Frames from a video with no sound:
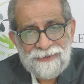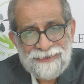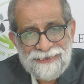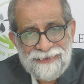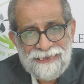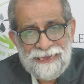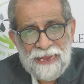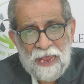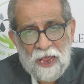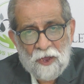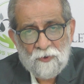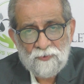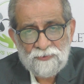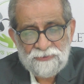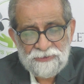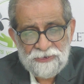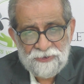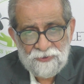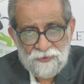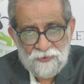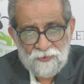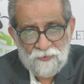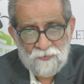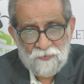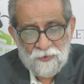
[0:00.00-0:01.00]

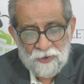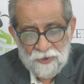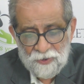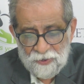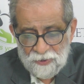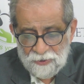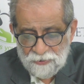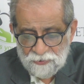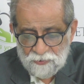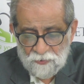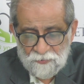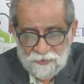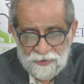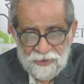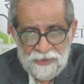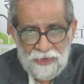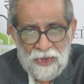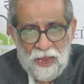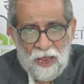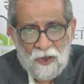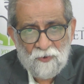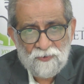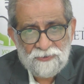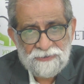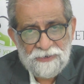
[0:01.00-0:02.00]
dehousing you. So
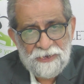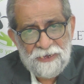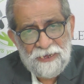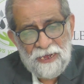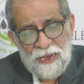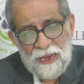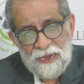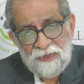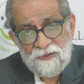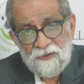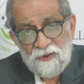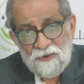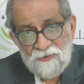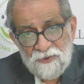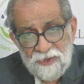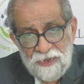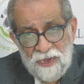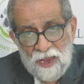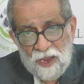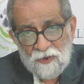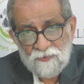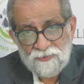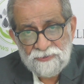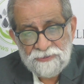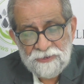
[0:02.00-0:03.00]
dehousing and
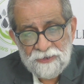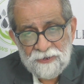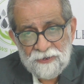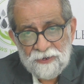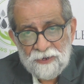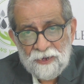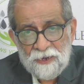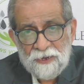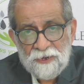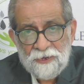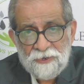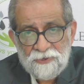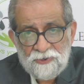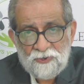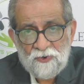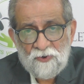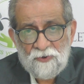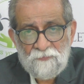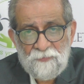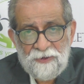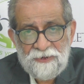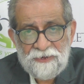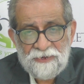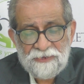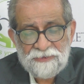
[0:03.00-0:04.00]
rehousing
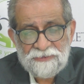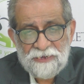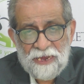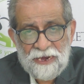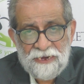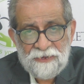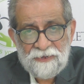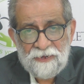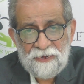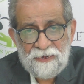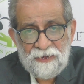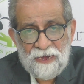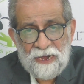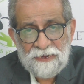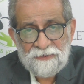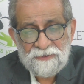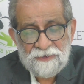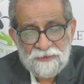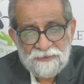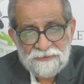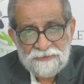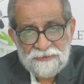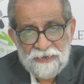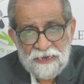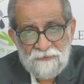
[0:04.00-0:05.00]
should be decided at
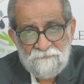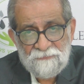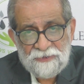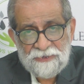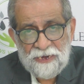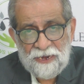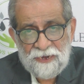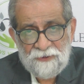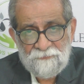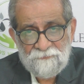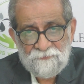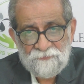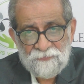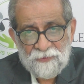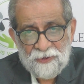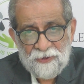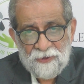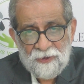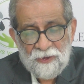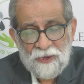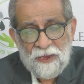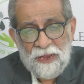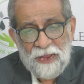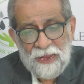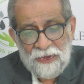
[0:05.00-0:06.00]
the same time.
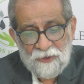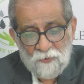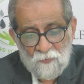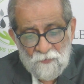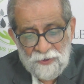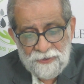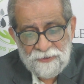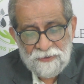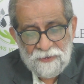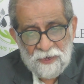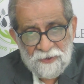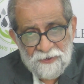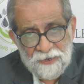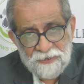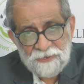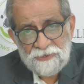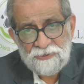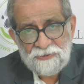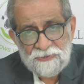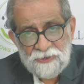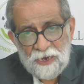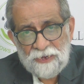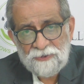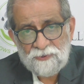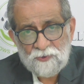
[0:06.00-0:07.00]
And when the
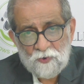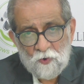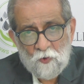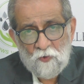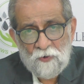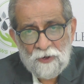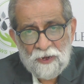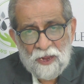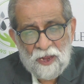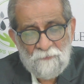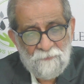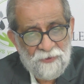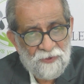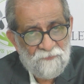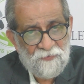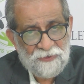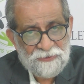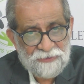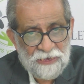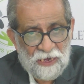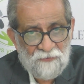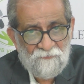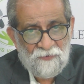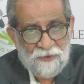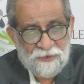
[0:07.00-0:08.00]
registrar's role come in,
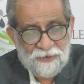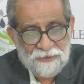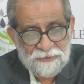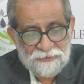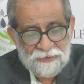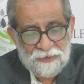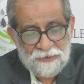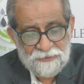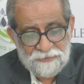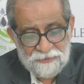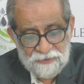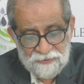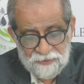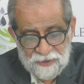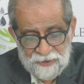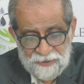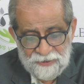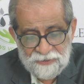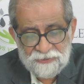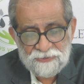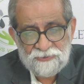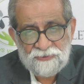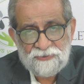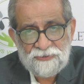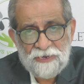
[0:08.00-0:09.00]
which I will discuss in the
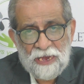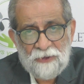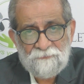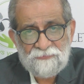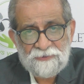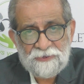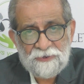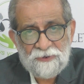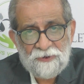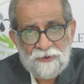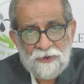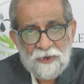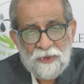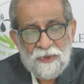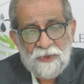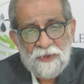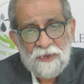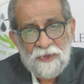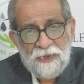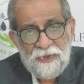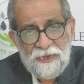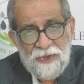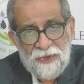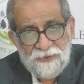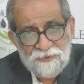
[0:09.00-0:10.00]
next chapter,
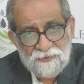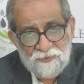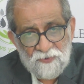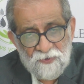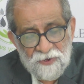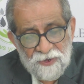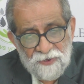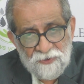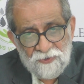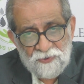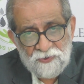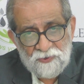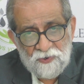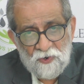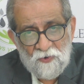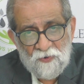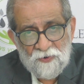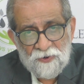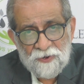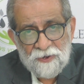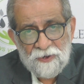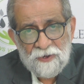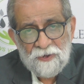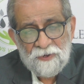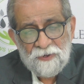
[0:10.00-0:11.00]
he has to
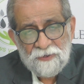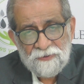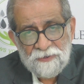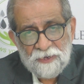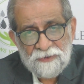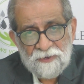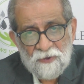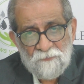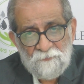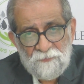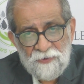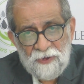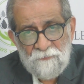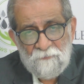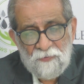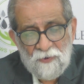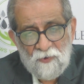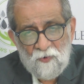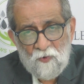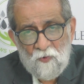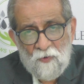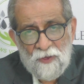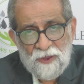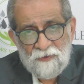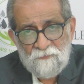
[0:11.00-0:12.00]
ensure that the people
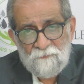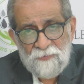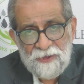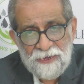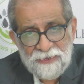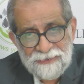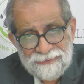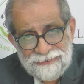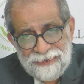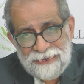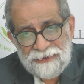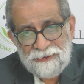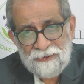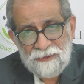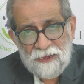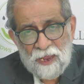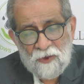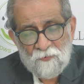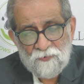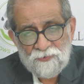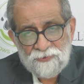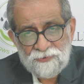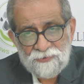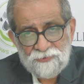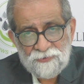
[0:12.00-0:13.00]
who are being taken
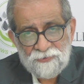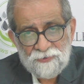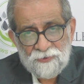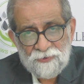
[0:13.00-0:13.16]
out